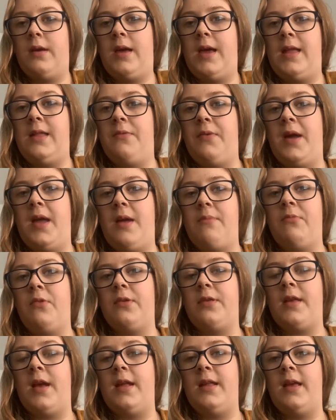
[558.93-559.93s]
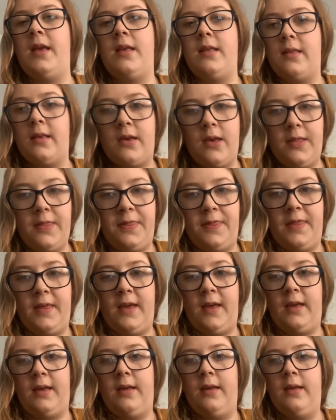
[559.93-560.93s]
in a way, I'm not saying it is a good
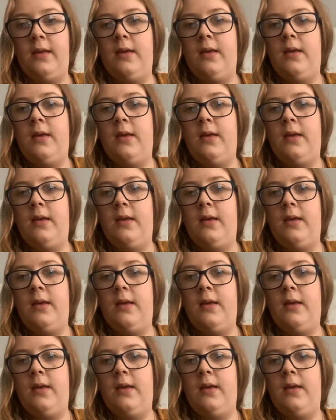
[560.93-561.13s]
thing.